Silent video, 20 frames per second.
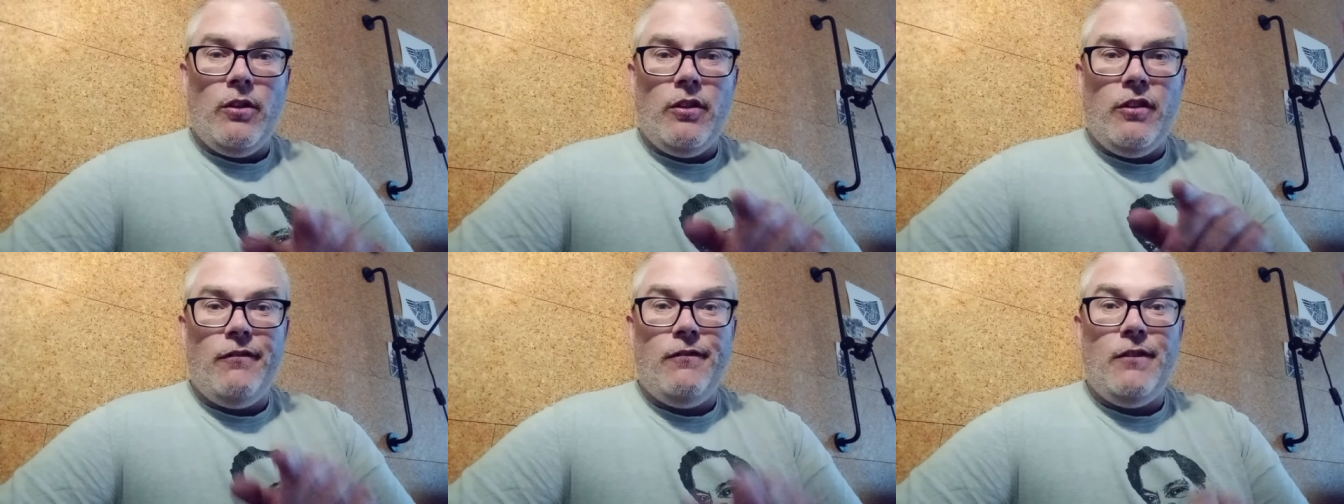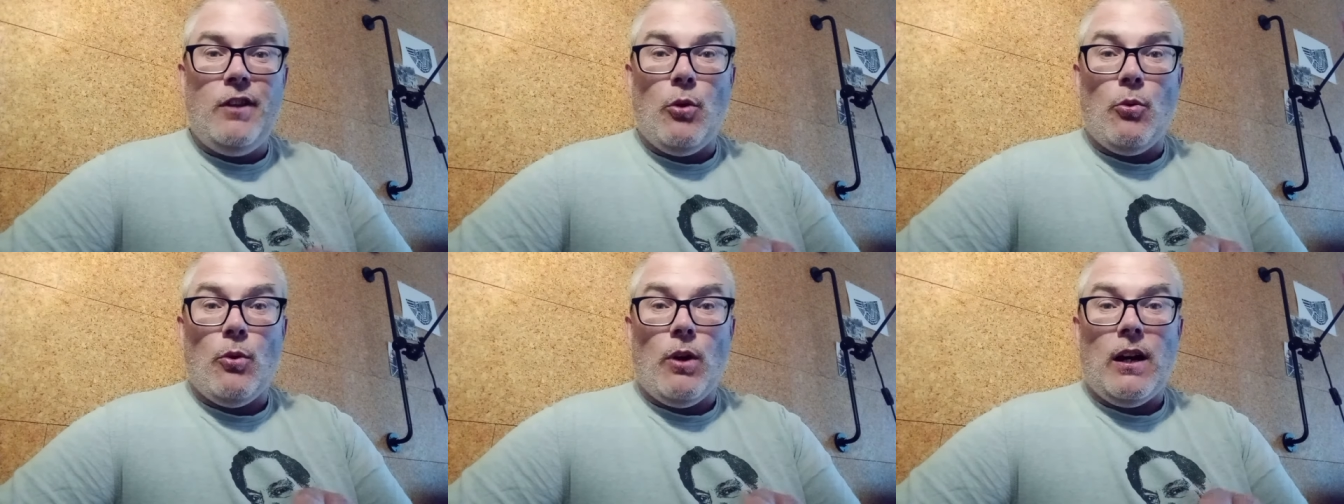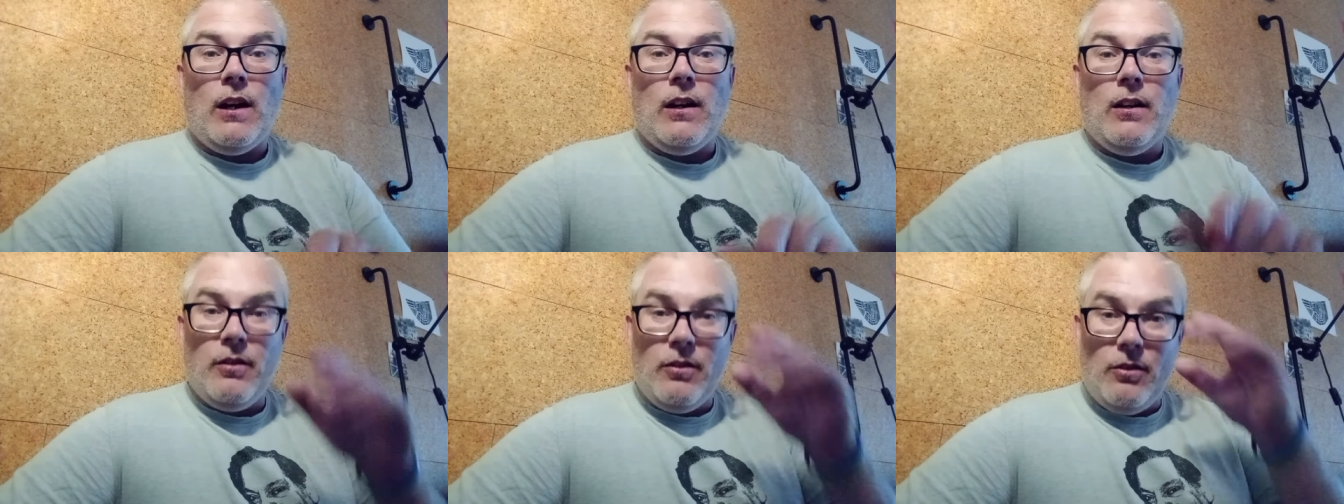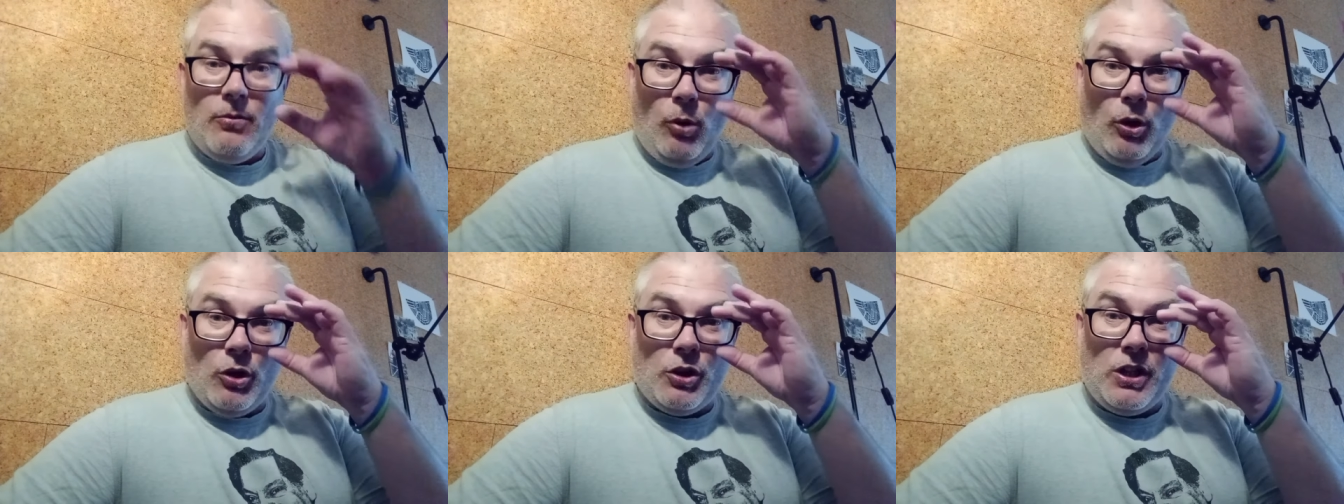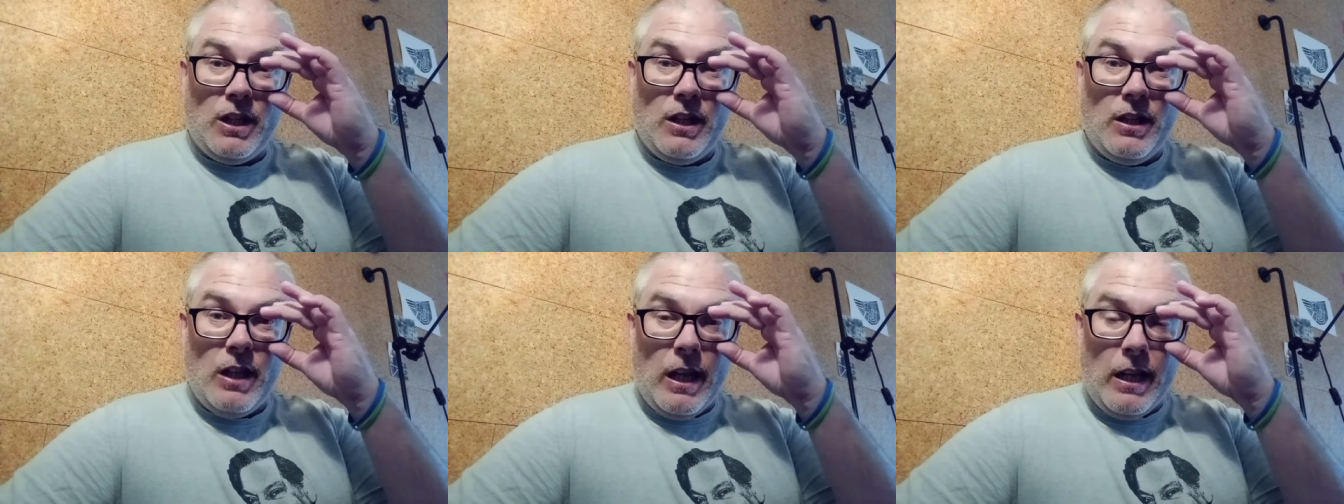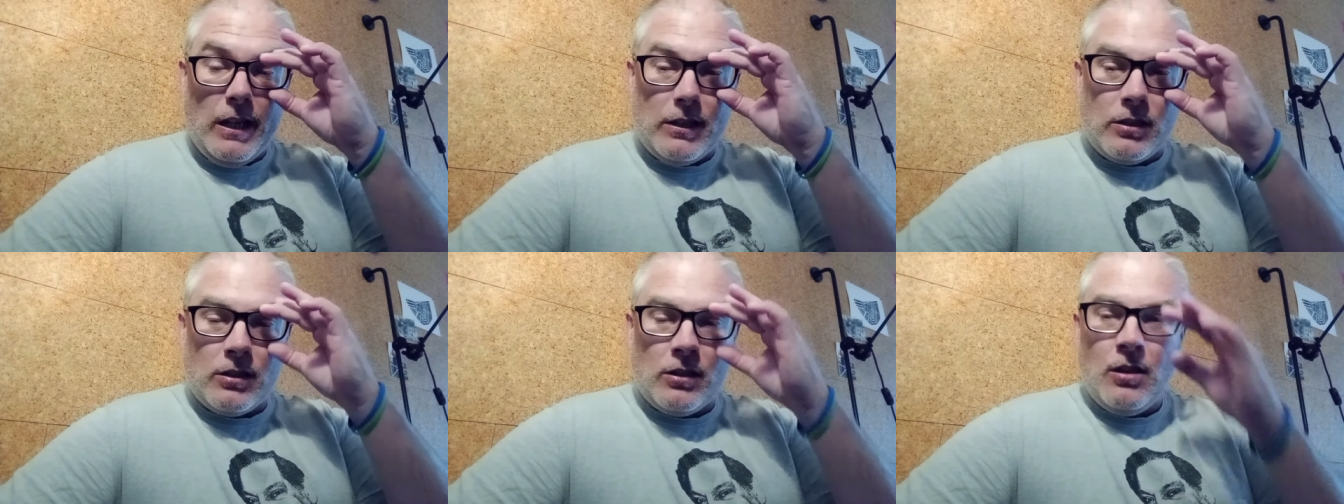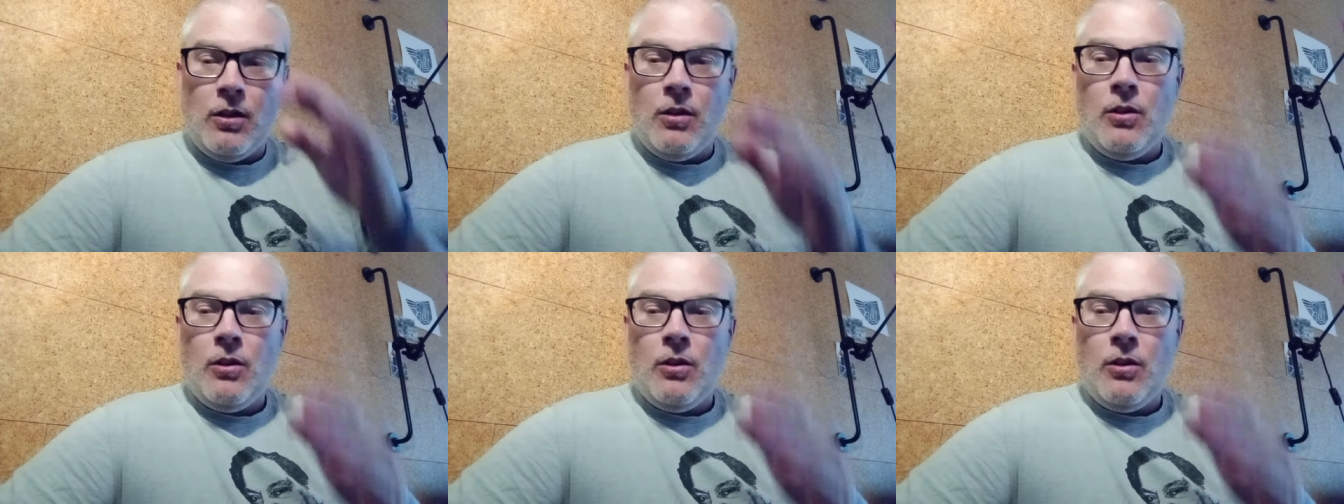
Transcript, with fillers: the viewer watching this,